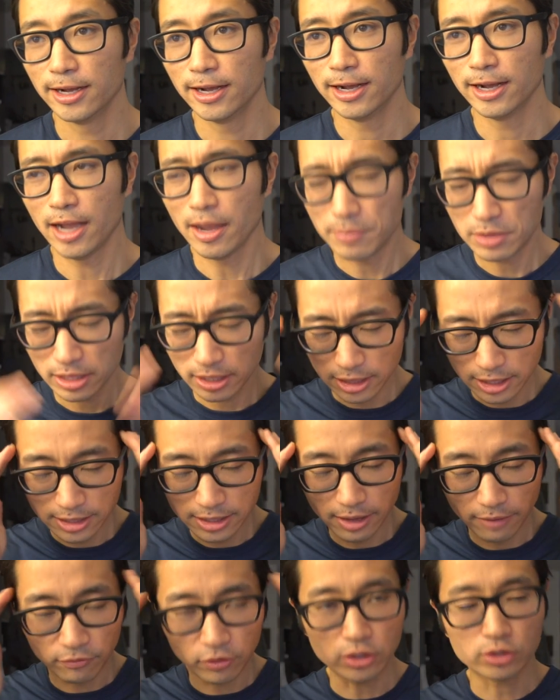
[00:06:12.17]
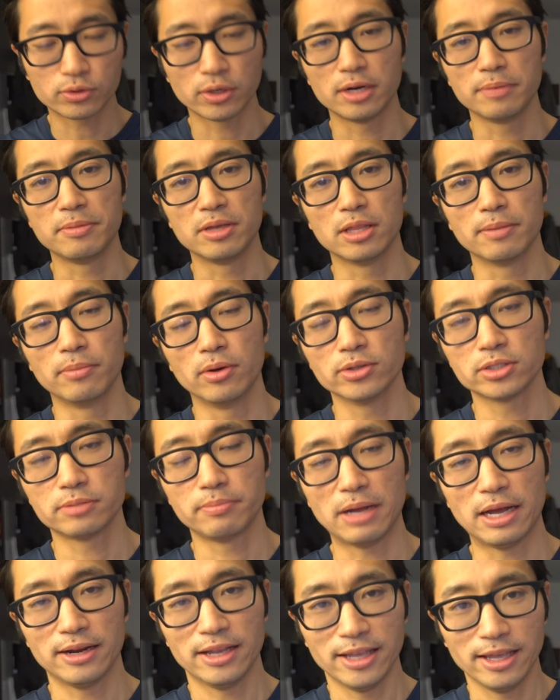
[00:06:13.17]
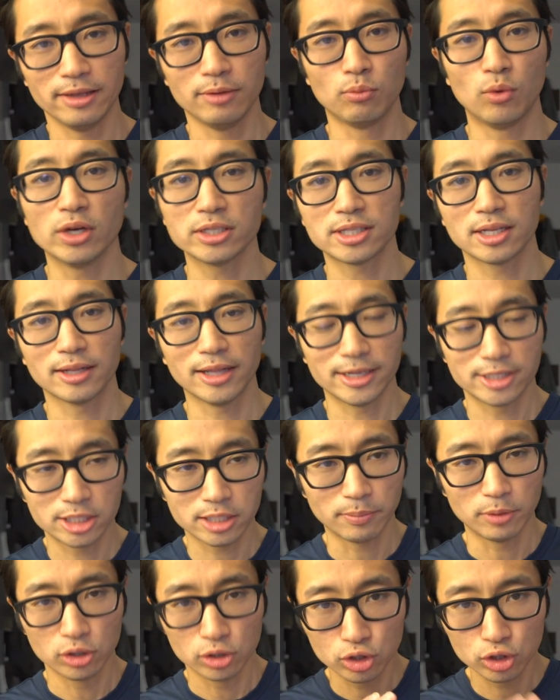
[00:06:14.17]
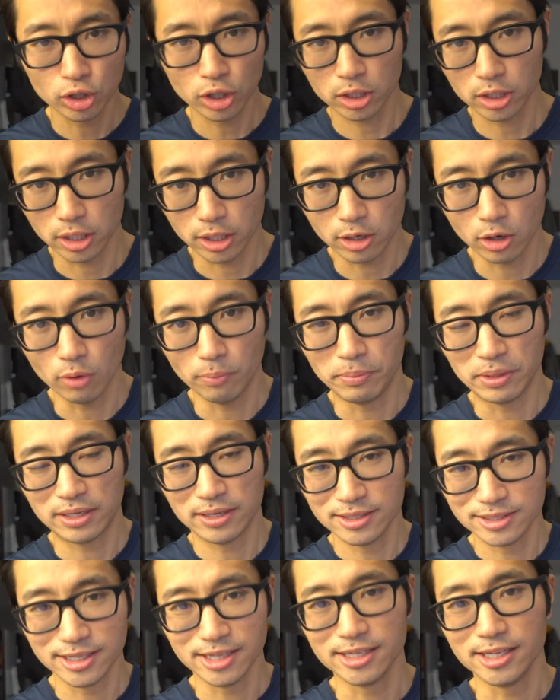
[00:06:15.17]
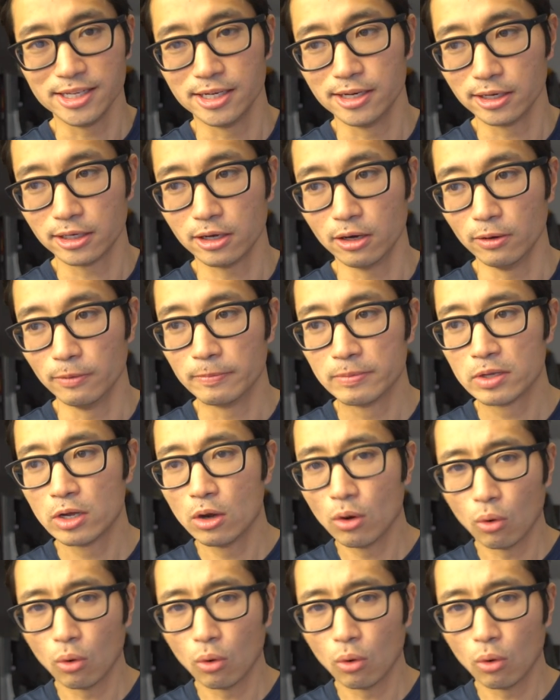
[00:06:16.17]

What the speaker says: The thing that frustrated me the most about it wasn't like someone took the coat because they needed a coat